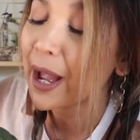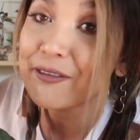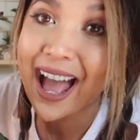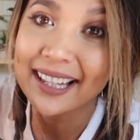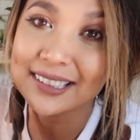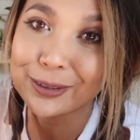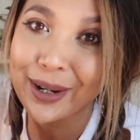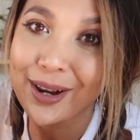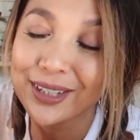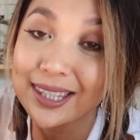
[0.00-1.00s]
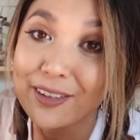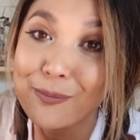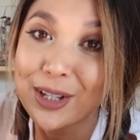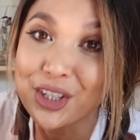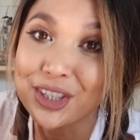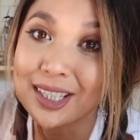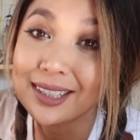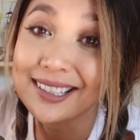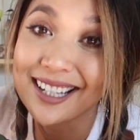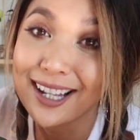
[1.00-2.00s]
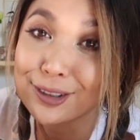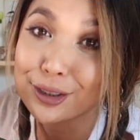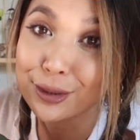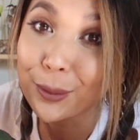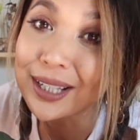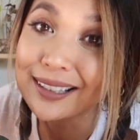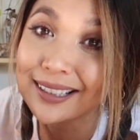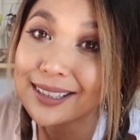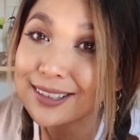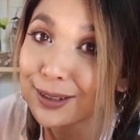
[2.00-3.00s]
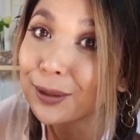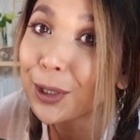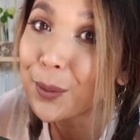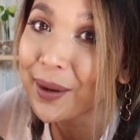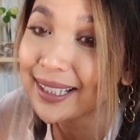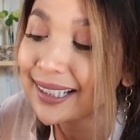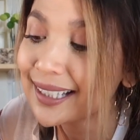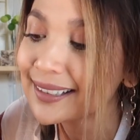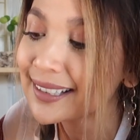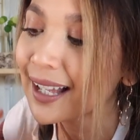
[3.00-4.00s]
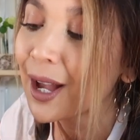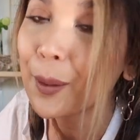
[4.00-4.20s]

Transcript: I've asked around and they've mentioned that these guys are so easy and so low maintenance,